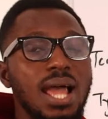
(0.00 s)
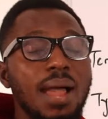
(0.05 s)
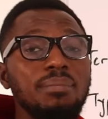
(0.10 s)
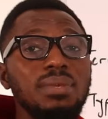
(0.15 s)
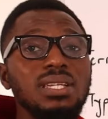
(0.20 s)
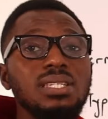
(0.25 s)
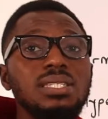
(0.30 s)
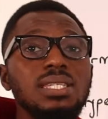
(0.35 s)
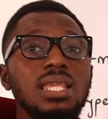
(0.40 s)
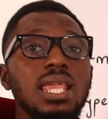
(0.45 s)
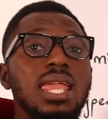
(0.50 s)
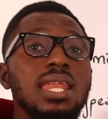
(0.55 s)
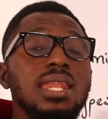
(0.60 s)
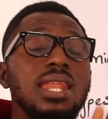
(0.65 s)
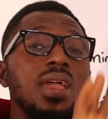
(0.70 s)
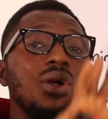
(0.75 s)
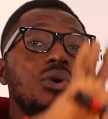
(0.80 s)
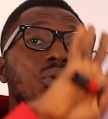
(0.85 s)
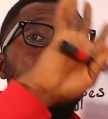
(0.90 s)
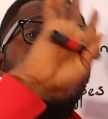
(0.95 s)
that means in
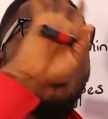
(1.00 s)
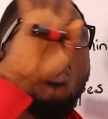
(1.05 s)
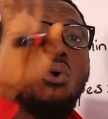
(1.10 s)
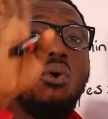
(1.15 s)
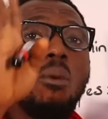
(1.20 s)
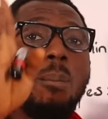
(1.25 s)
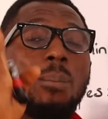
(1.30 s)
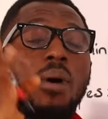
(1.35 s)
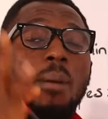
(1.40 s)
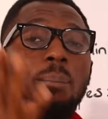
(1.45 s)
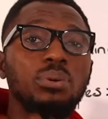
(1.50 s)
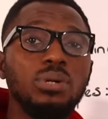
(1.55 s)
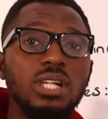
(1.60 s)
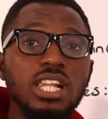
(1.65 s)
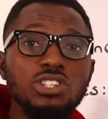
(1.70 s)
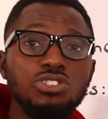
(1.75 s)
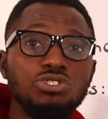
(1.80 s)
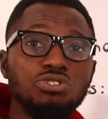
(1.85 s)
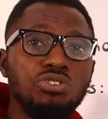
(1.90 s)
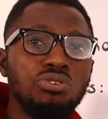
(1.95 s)
a whole
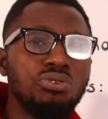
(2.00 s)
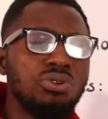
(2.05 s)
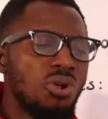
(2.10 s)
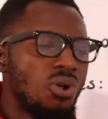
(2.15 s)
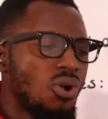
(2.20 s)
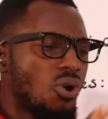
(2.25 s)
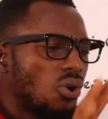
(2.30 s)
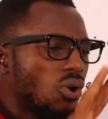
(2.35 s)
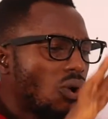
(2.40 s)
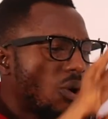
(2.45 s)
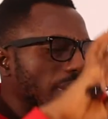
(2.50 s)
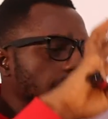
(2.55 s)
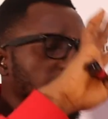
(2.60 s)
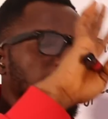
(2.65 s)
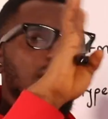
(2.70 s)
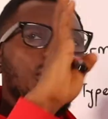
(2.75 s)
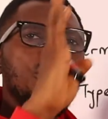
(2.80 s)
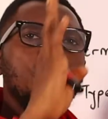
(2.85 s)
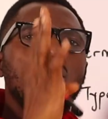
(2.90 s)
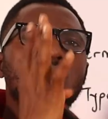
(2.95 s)
population or
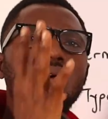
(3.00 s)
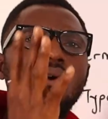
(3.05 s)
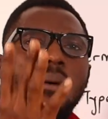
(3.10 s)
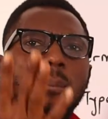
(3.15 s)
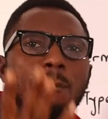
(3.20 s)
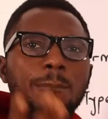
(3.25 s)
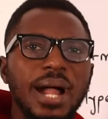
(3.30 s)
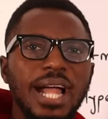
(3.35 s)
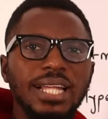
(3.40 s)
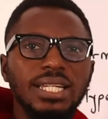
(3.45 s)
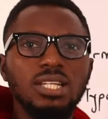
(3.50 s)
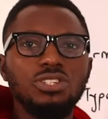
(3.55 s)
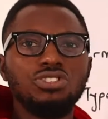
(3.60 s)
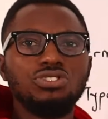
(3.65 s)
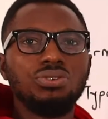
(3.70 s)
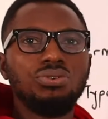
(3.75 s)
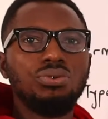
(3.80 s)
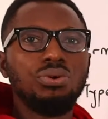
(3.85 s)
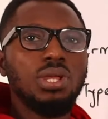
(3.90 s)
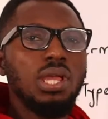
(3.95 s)
in a whole
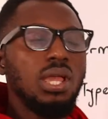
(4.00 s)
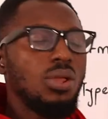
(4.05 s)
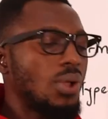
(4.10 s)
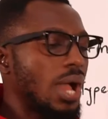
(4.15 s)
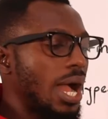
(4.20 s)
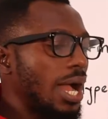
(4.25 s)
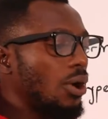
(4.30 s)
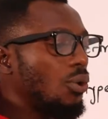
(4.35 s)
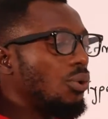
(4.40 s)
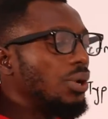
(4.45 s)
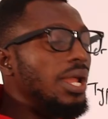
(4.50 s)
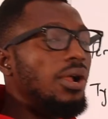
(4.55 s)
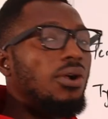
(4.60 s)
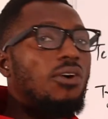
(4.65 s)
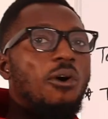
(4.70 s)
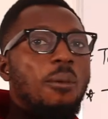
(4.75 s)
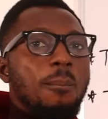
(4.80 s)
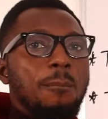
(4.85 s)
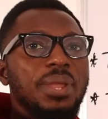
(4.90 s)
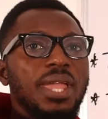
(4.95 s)
compilation, okay, you are only
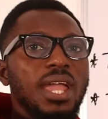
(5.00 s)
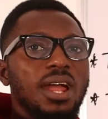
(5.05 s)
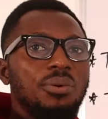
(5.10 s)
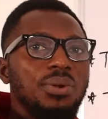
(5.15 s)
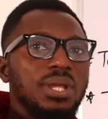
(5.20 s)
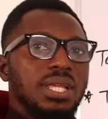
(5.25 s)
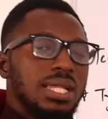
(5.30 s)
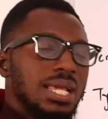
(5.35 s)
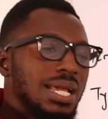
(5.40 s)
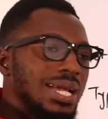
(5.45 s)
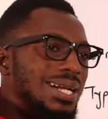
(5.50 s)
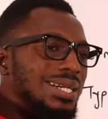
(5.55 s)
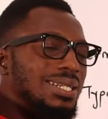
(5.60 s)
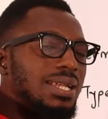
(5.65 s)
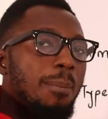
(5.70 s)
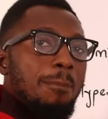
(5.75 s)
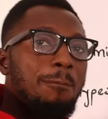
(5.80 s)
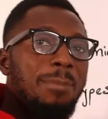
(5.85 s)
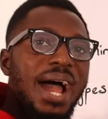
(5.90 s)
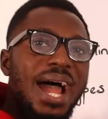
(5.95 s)
comparing
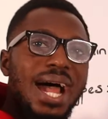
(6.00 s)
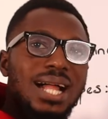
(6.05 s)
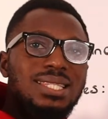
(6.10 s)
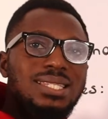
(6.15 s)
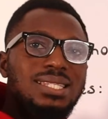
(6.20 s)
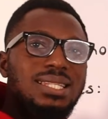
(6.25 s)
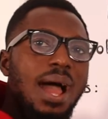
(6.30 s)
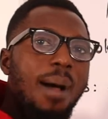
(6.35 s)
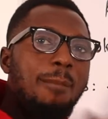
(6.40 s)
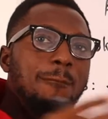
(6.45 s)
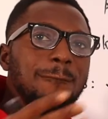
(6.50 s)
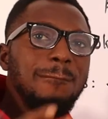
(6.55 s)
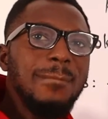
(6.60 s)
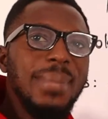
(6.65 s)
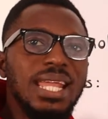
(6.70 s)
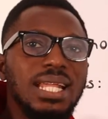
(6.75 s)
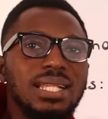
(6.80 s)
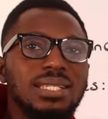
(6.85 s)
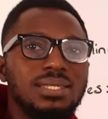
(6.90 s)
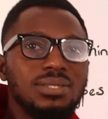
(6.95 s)
the parts that
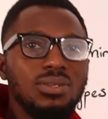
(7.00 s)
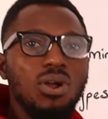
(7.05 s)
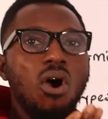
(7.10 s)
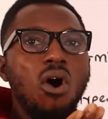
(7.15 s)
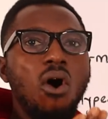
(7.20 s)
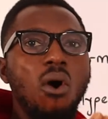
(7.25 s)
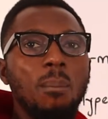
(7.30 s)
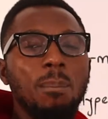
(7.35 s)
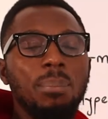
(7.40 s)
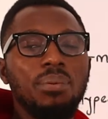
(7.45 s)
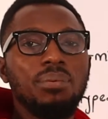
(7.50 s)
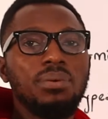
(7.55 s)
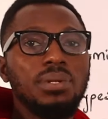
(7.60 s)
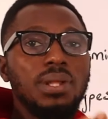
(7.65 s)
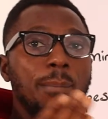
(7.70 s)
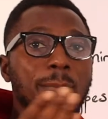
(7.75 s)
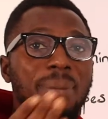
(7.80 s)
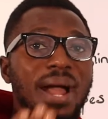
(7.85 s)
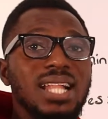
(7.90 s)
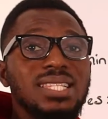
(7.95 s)
makes up,
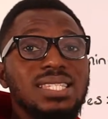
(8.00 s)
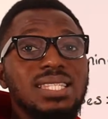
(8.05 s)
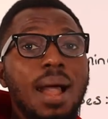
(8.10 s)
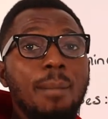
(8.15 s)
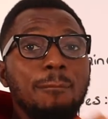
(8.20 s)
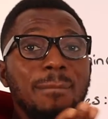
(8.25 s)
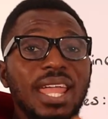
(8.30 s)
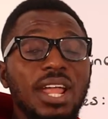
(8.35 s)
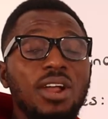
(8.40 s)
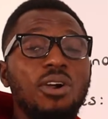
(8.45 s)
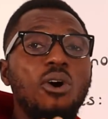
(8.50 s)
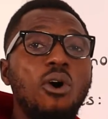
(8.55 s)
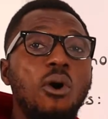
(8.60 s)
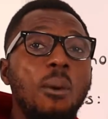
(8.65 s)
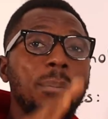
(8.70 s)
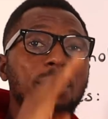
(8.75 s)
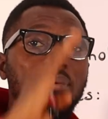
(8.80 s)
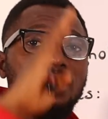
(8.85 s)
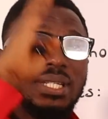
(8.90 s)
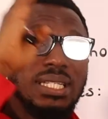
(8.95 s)
the parts that make
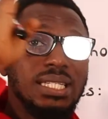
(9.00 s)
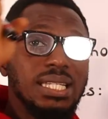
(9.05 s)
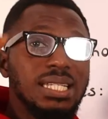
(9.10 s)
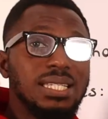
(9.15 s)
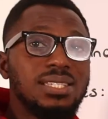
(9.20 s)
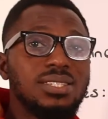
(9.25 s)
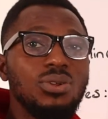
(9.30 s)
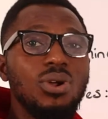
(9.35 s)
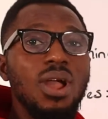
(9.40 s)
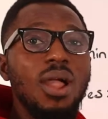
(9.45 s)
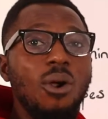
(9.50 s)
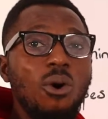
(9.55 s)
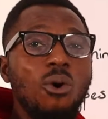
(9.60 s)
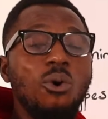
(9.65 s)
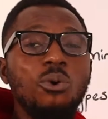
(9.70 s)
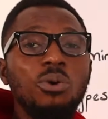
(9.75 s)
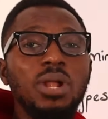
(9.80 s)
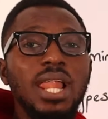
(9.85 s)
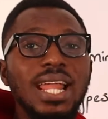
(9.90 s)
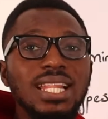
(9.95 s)
up this
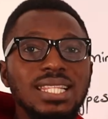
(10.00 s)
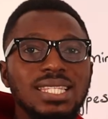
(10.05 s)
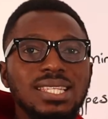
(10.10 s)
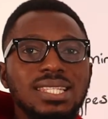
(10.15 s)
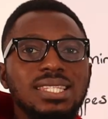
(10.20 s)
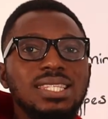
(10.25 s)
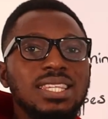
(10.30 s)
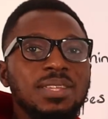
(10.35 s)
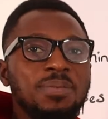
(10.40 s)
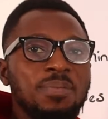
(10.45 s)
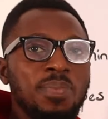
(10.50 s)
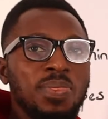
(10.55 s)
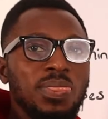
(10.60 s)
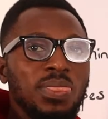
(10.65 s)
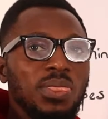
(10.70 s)
old entity